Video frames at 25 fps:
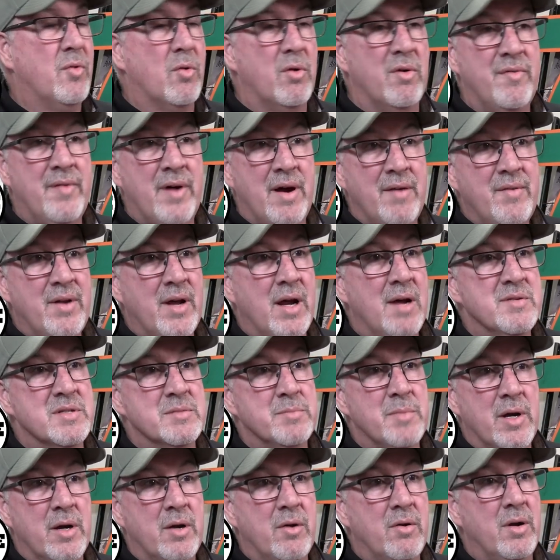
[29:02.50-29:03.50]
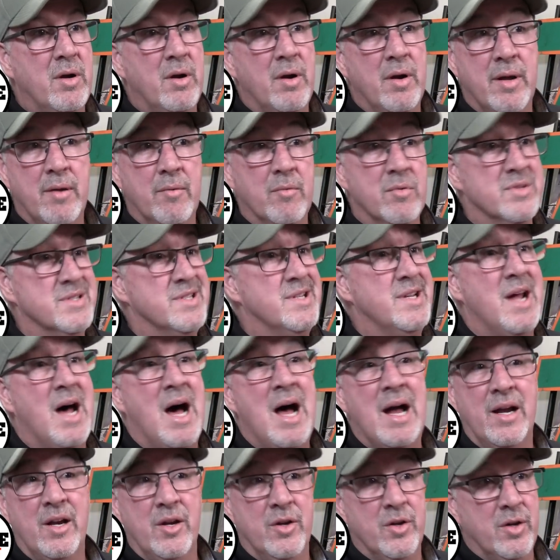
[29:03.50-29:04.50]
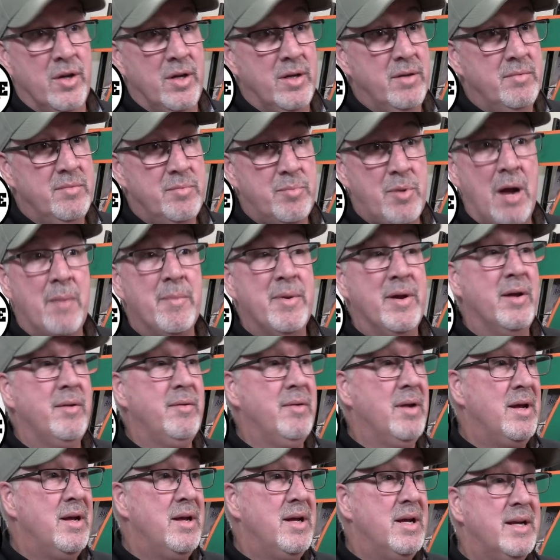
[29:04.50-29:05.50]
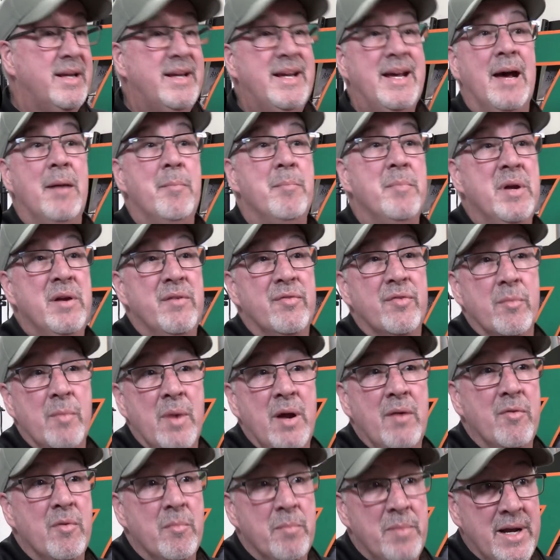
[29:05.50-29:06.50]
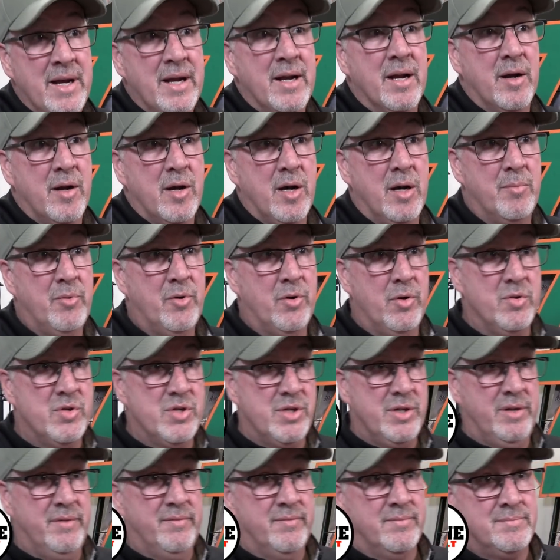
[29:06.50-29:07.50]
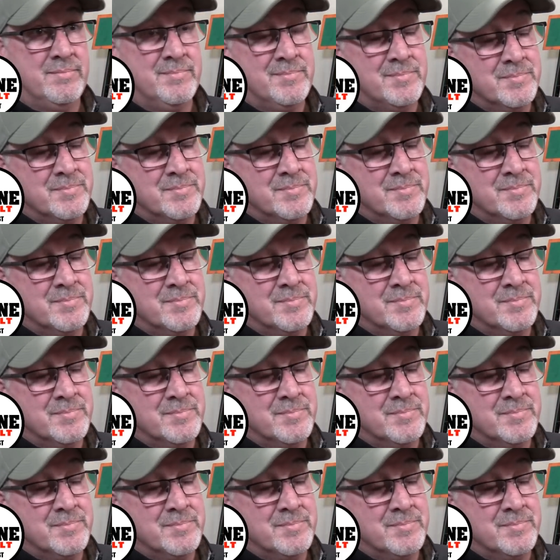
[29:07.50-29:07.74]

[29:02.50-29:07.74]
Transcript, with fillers: four or five times in my career, and it was not good. Probably kept me from ever being a cup crew chief.